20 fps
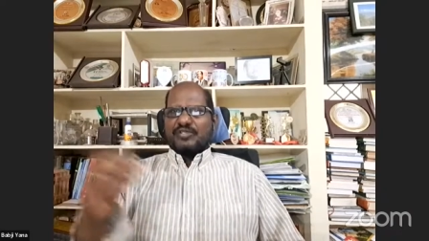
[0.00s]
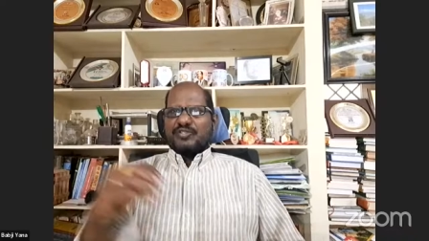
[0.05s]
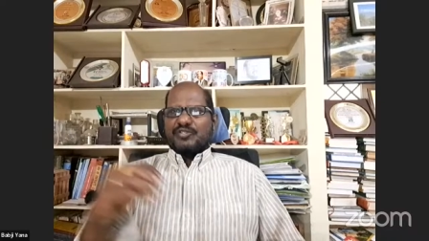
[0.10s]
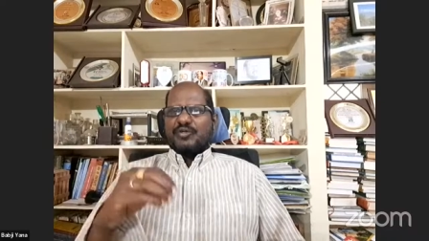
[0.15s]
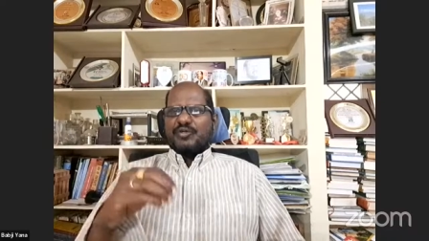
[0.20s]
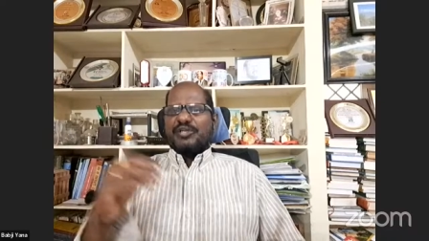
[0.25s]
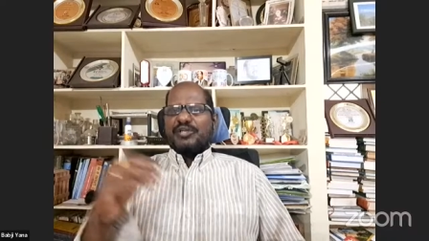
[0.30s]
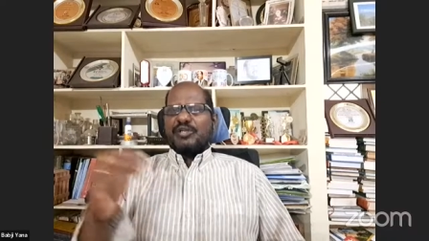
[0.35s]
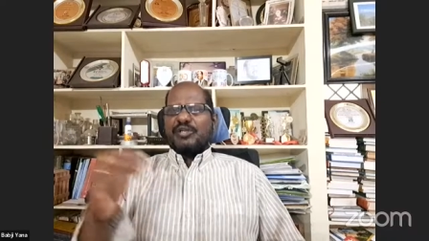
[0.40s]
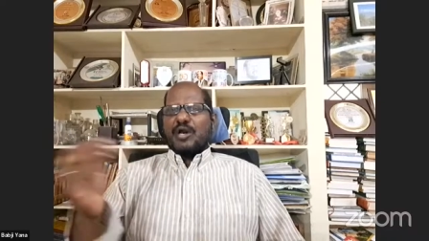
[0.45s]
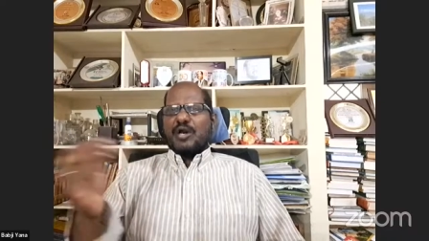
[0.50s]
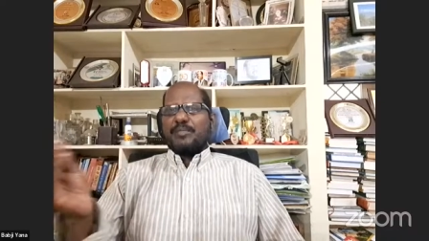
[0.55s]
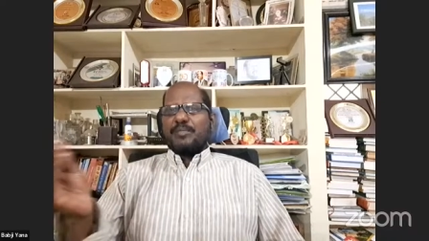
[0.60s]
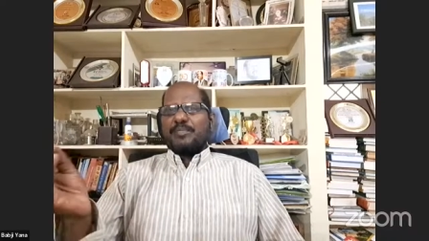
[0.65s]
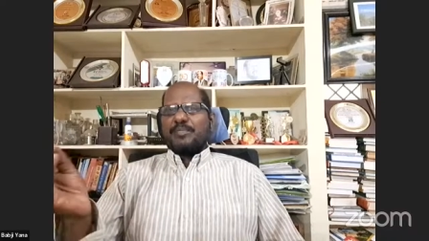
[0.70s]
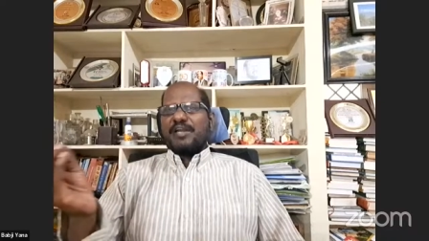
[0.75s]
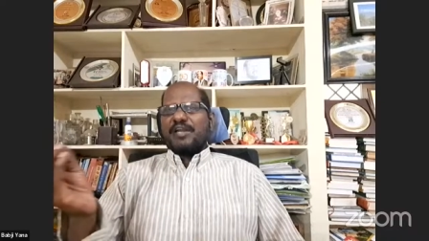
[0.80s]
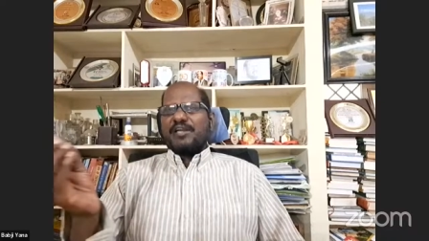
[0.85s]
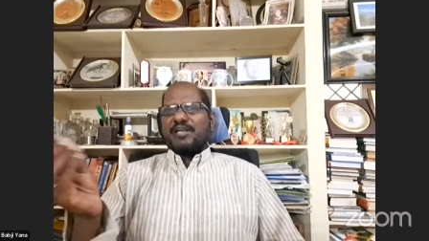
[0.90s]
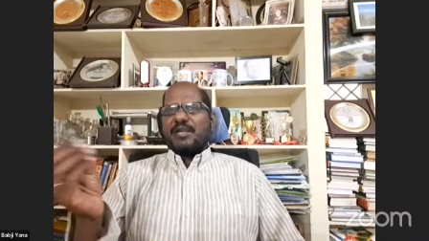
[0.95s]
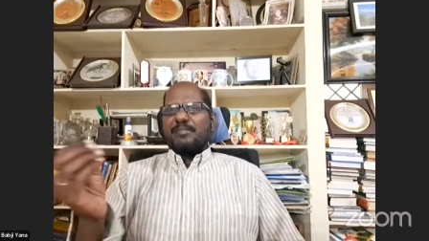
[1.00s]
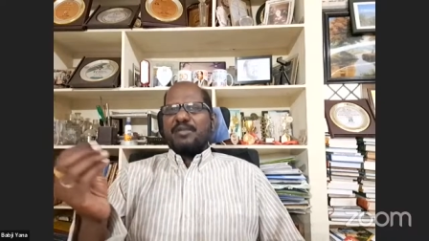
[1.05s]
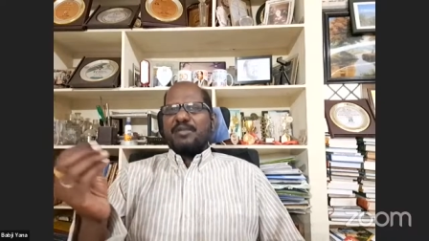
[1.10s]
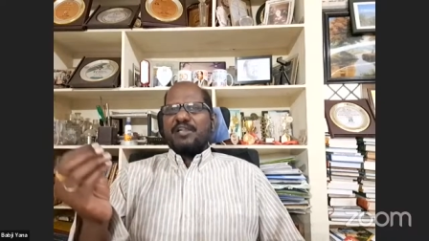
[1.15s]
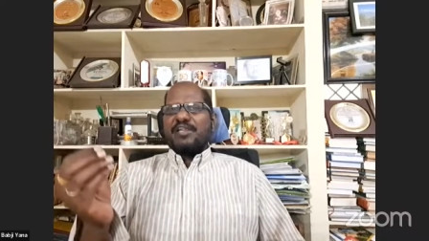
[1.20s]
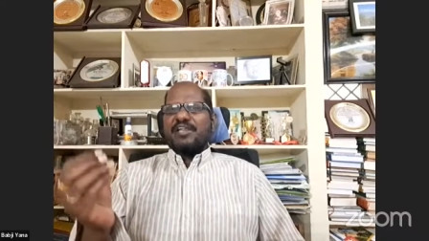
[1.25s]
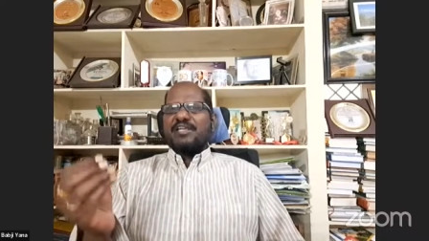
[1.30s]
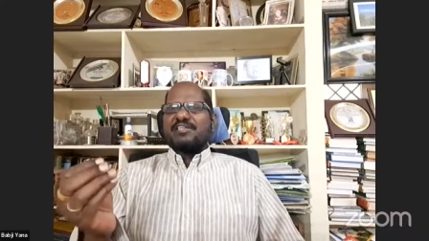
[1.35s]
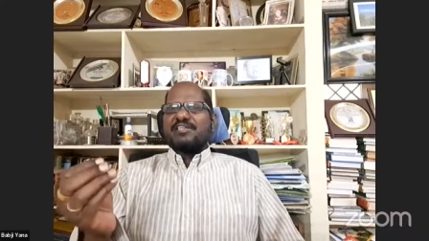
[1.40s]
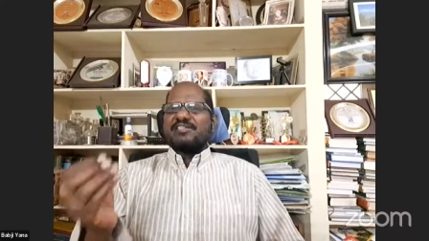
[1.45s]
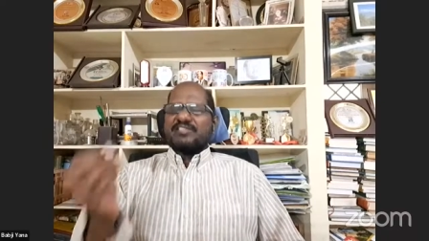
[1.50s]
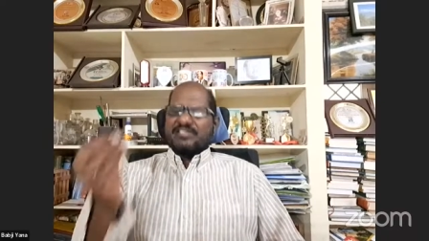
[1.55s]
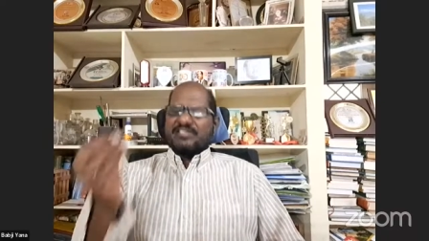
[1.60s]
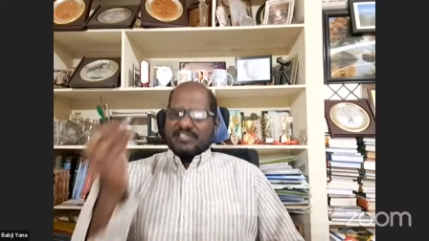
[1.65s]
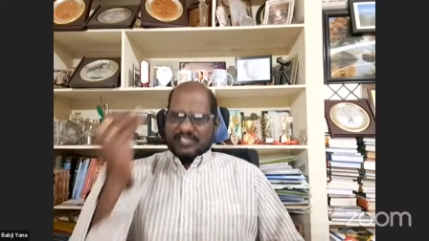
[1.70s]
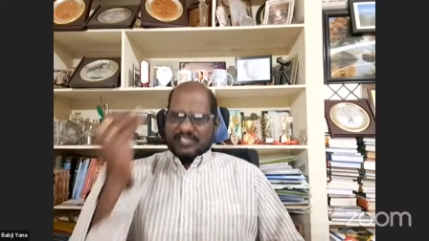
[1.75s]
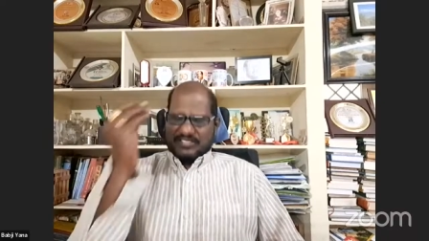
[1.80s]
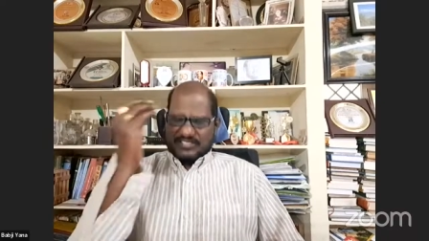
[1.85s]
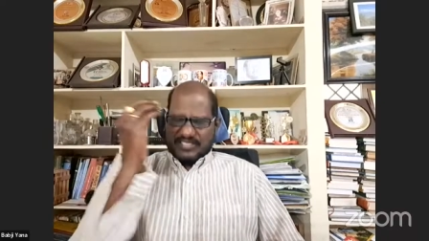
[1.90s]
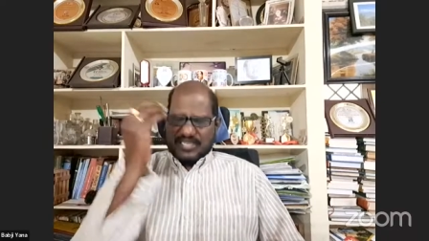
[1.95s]
So in corporate communications,
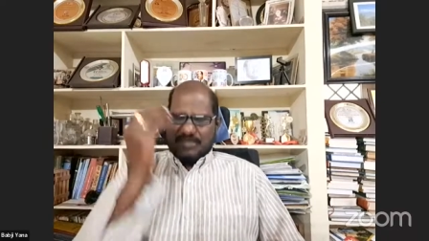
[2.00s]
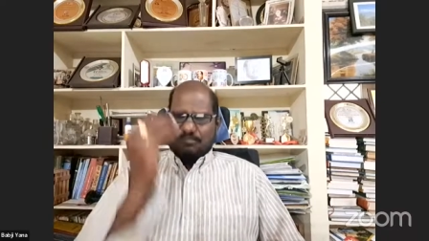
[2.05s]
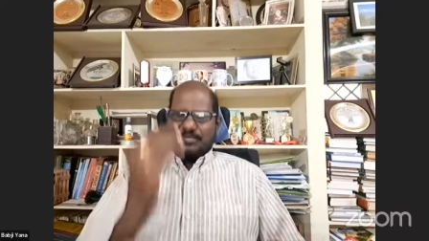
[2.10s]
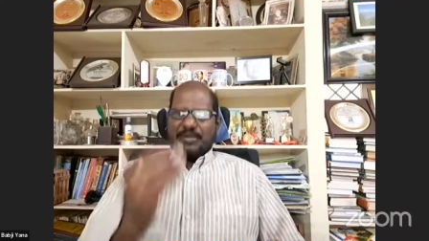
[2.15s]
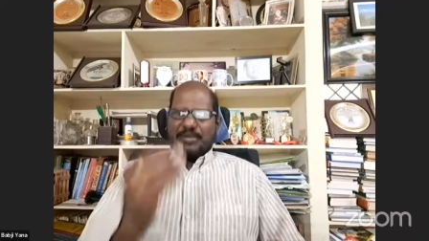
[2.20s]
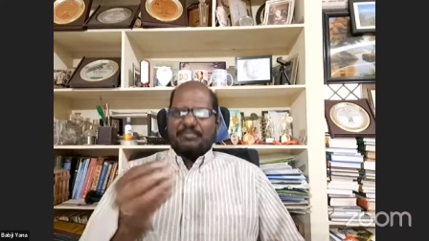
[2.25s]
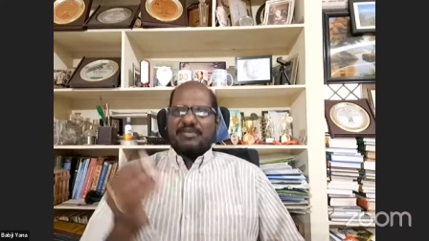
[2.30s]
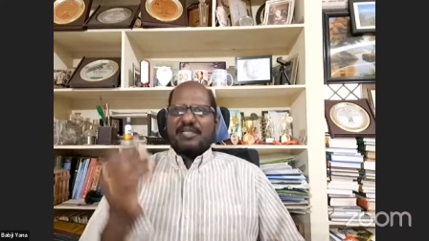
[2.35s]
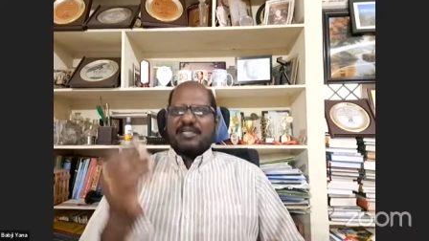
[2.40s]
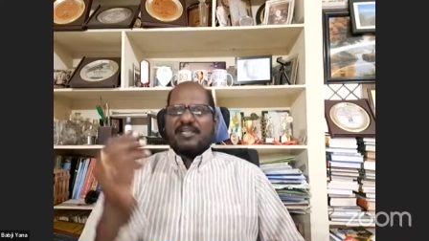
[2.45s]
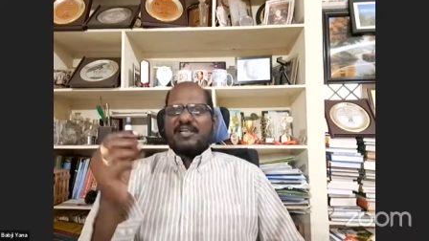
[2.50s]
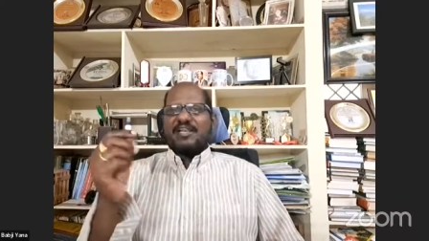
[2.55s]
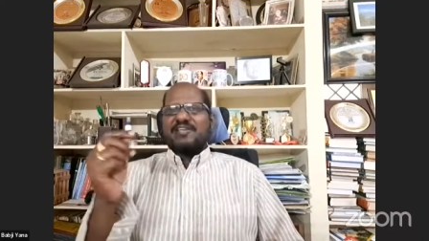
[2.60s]
the same public